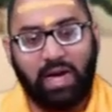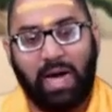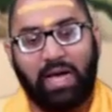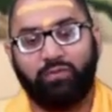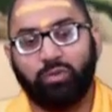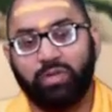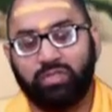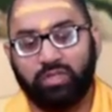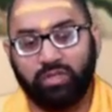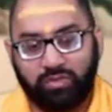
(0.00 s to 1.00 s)
I have no
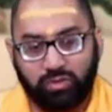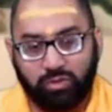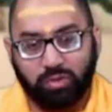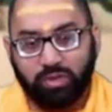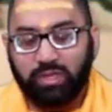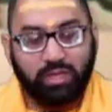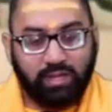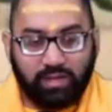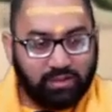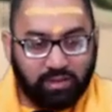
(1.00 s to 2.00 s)
reason to listen to it.
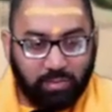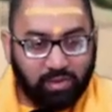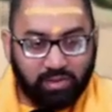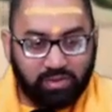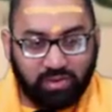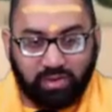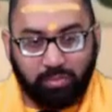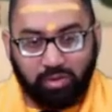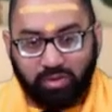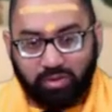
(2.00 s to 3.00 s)
It's not about listening to the
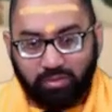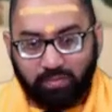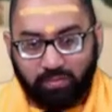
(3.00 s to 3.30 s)
book.